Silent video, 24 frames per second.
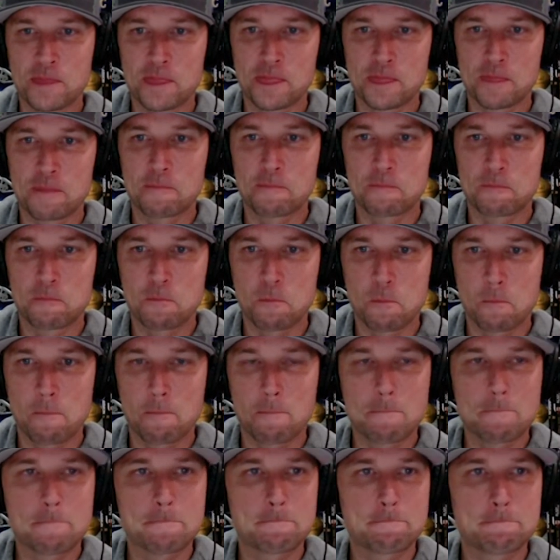
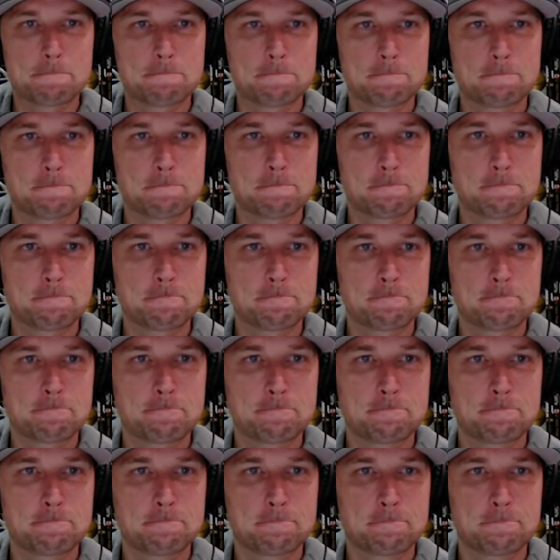
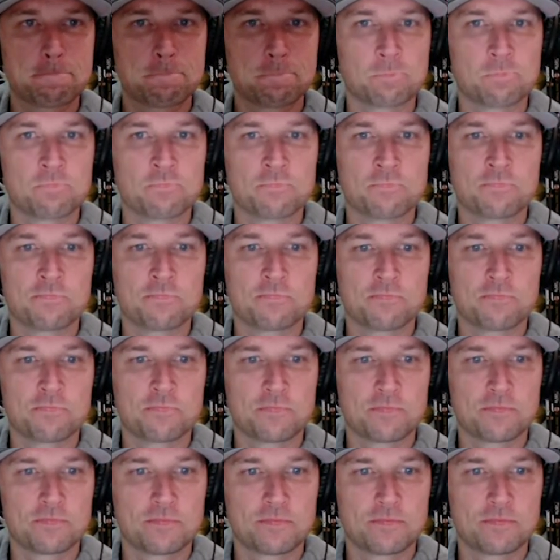
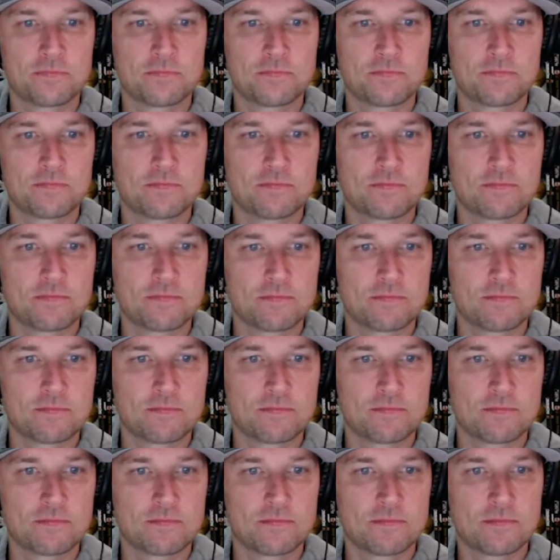
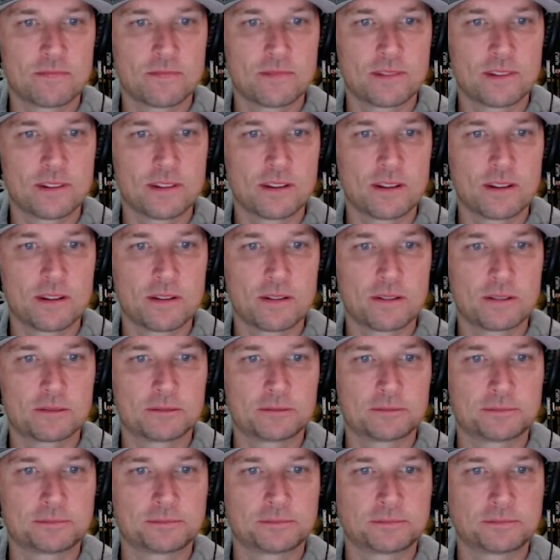
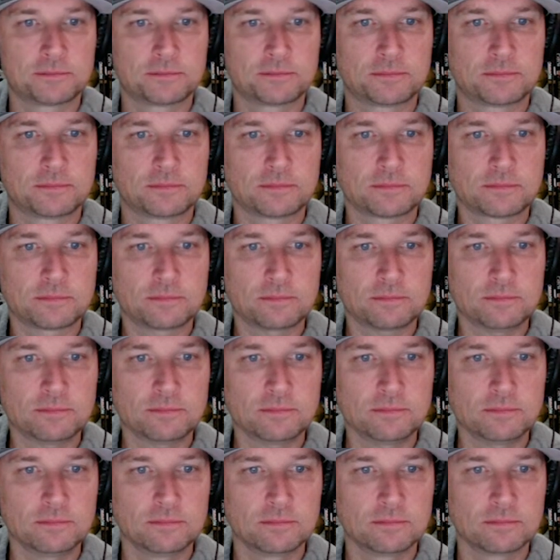
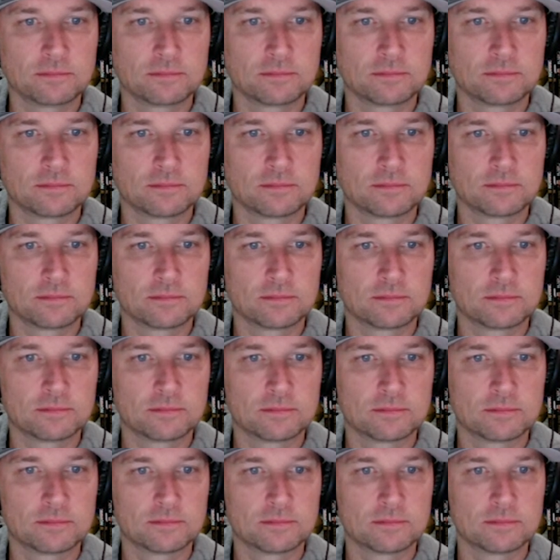
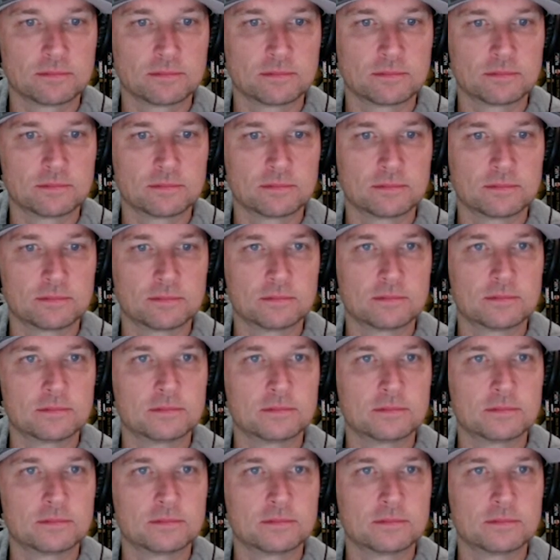This person isn't speaking.